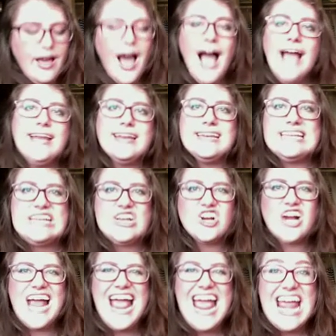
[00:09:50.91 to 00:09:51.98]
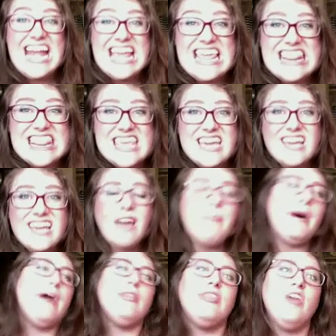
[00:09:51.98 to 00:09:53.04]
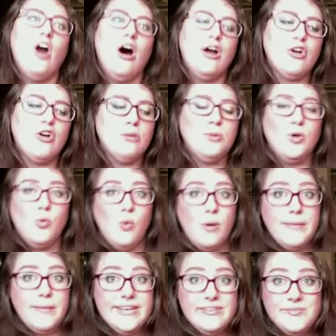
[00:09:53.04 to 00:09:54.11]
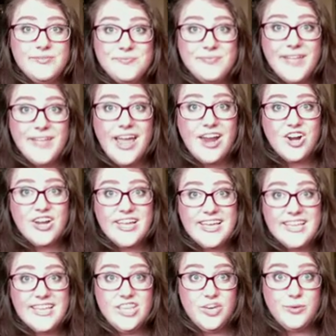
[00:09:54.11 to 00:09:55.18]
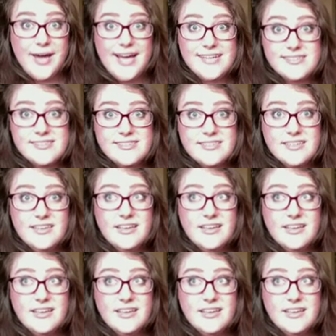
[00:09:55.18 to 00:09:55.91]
I didn't hear anything about The Honorable Woman airing in the US.